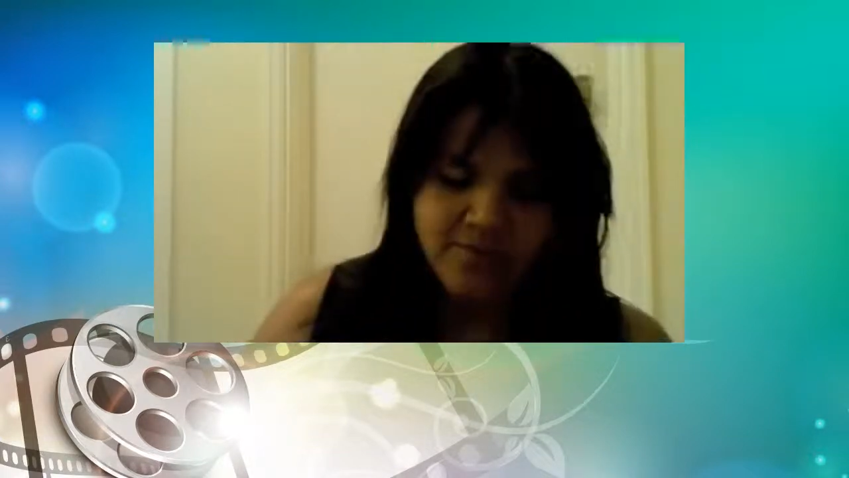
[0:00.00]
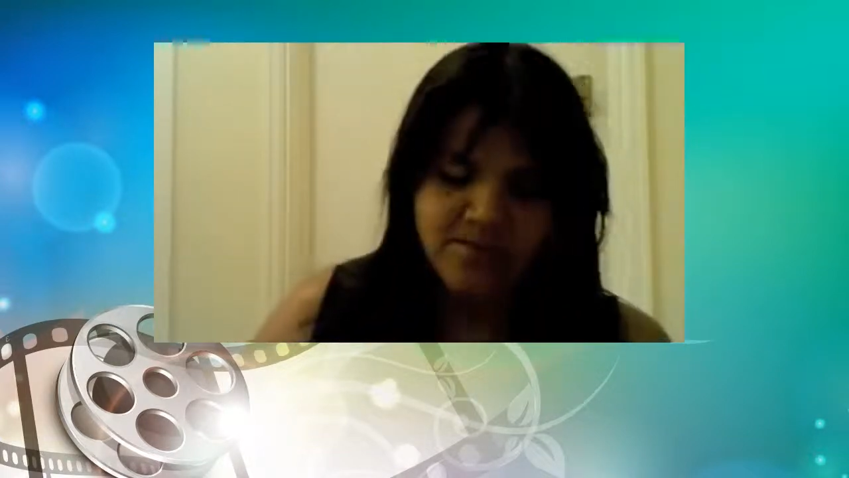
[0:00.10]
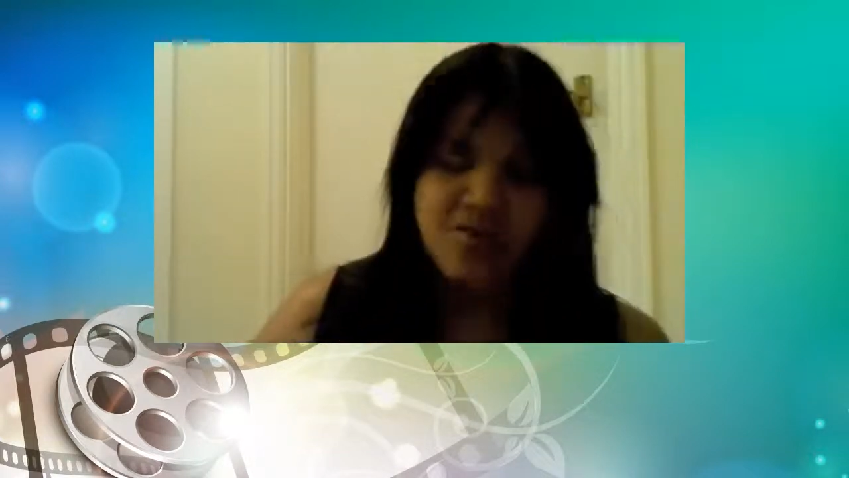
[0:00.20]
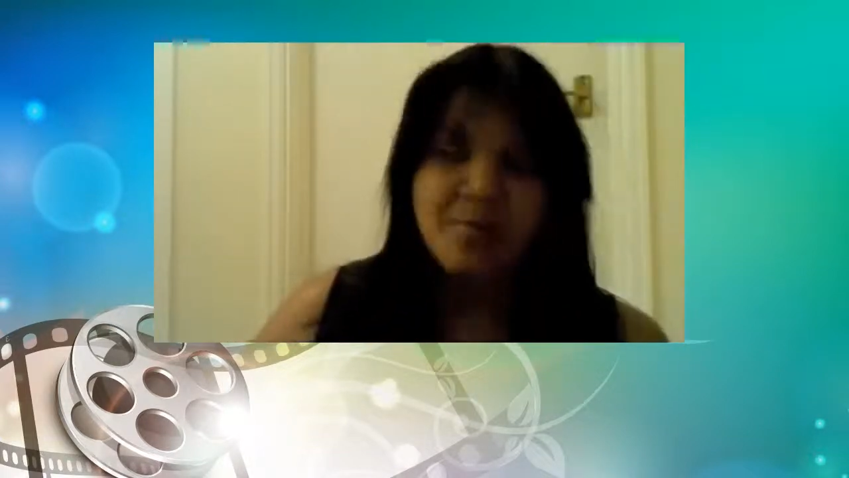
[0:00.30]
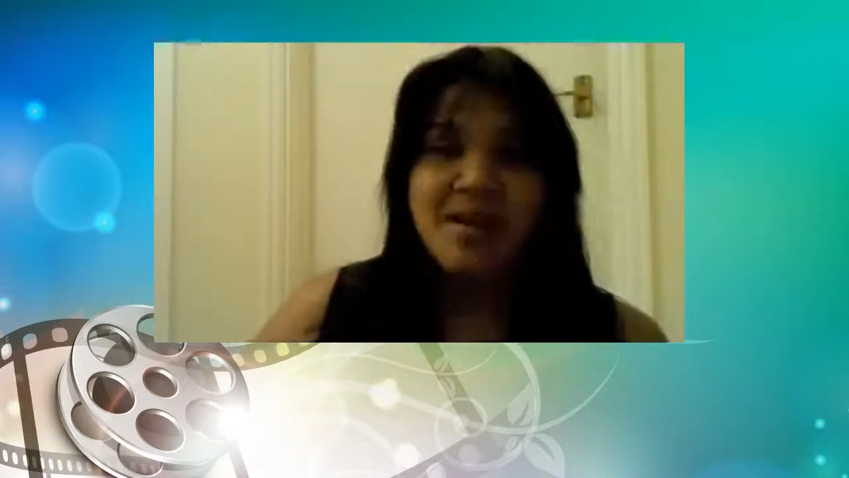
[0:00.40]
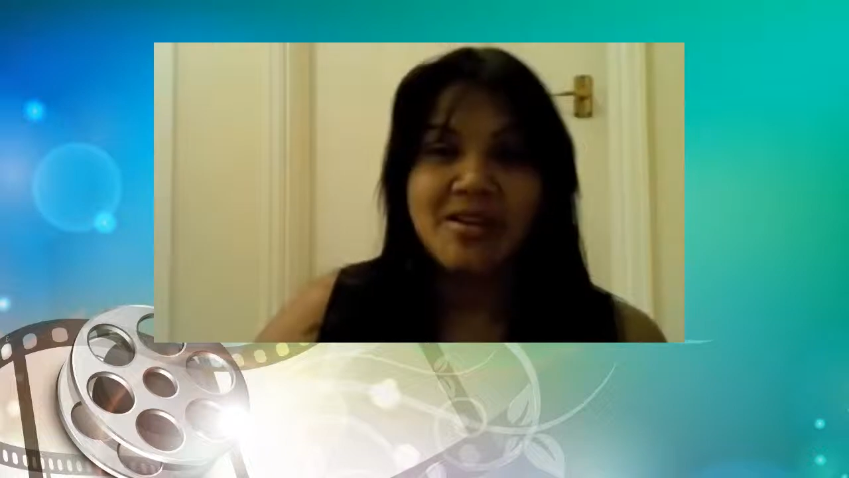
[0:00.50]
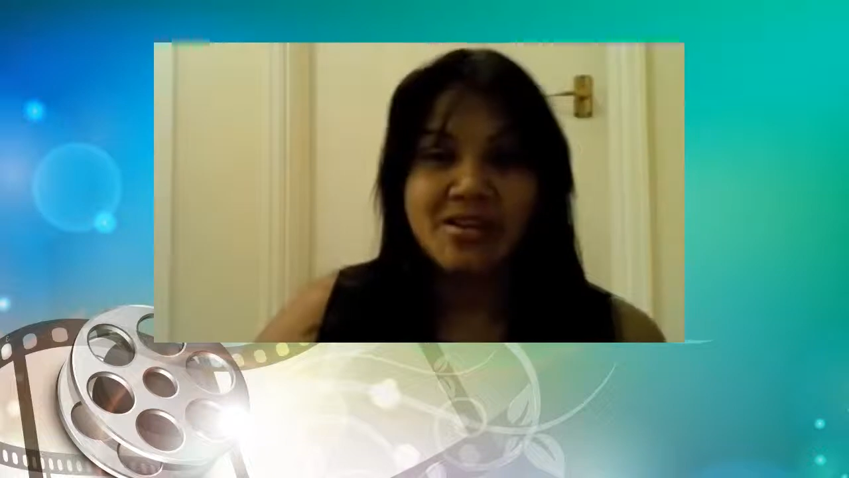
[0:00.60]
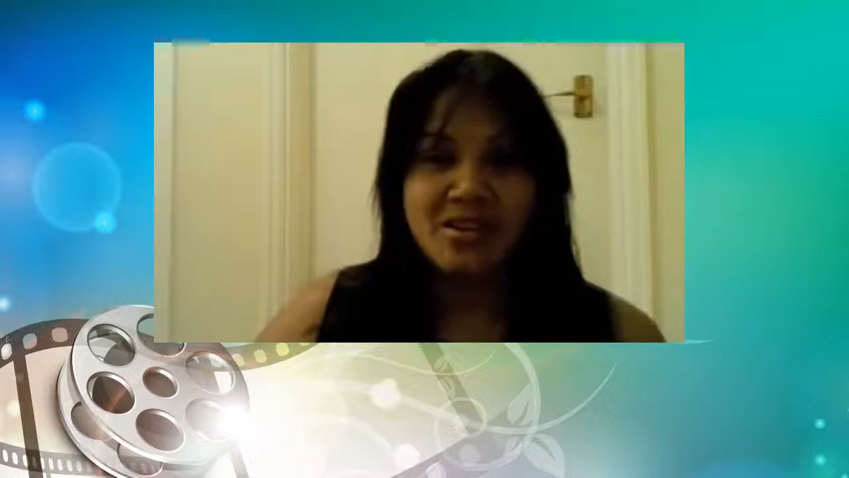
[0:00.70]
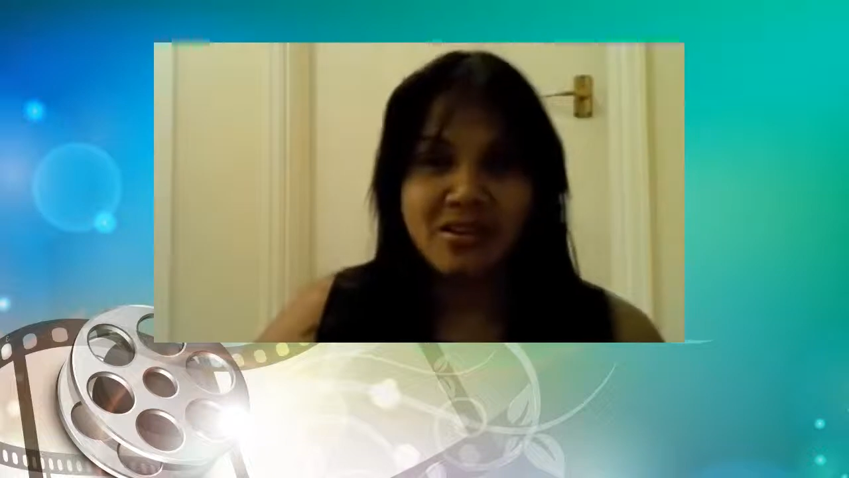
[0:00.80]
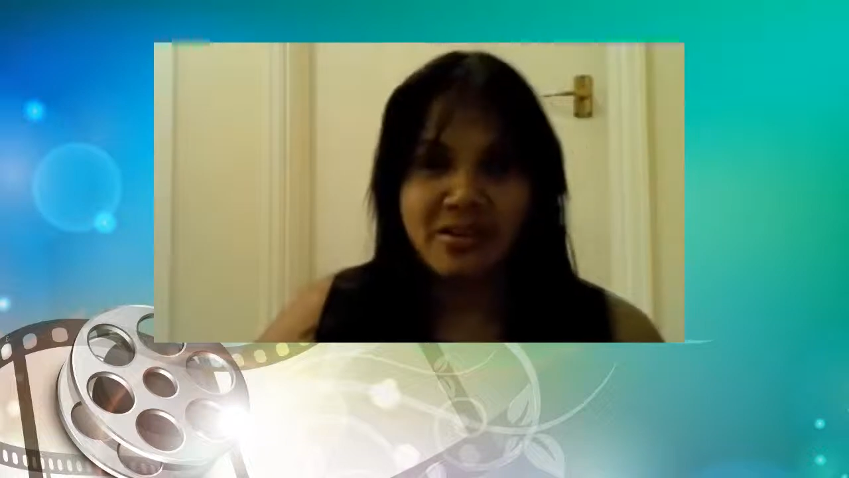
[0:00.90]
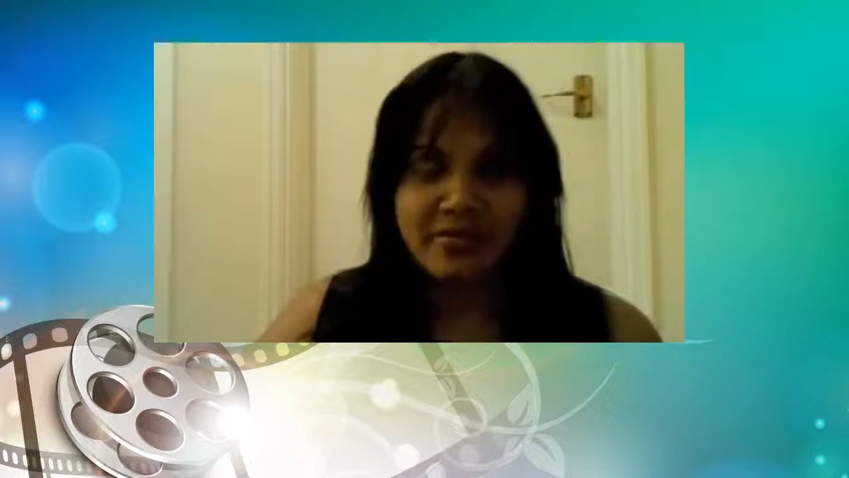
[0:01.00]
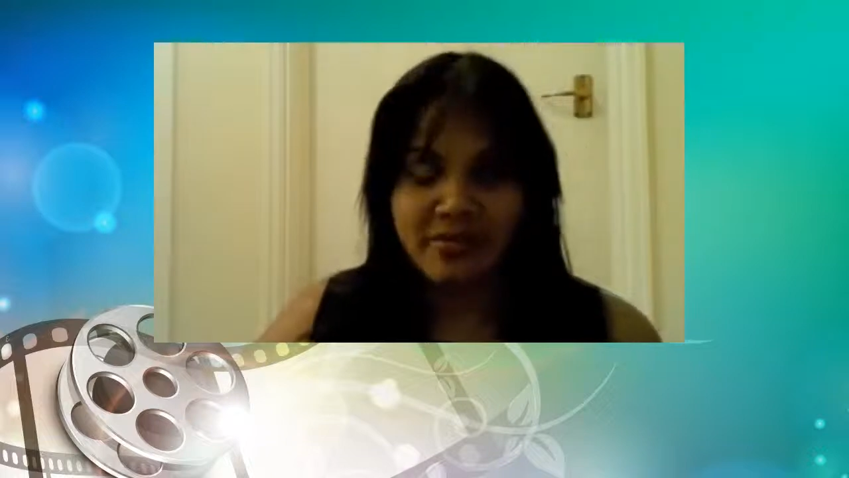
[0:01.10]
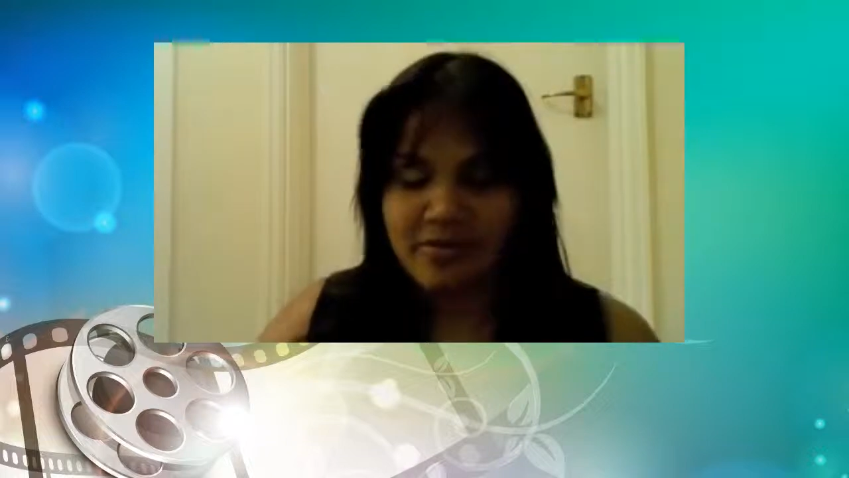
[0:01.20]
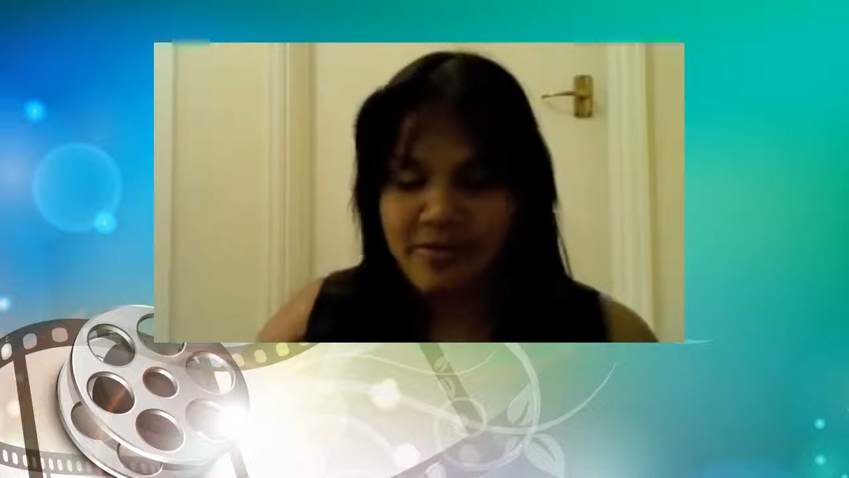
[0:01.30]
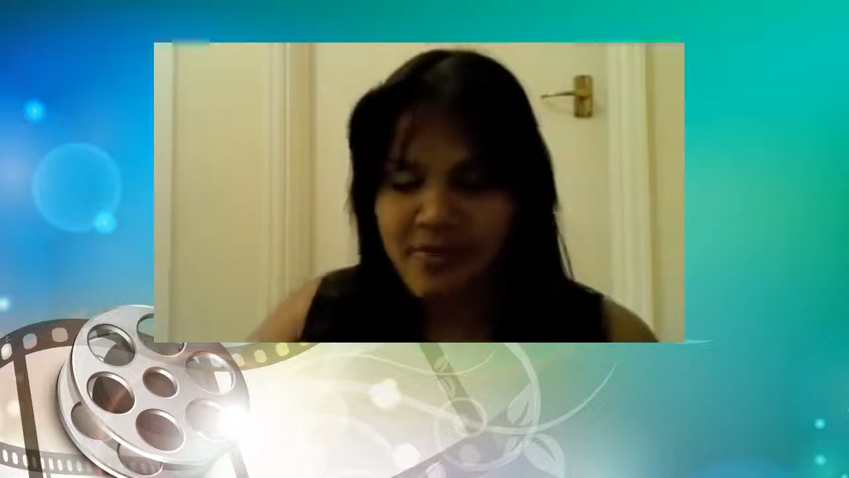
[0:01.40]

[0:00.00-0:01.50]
£2, you can't go wrong.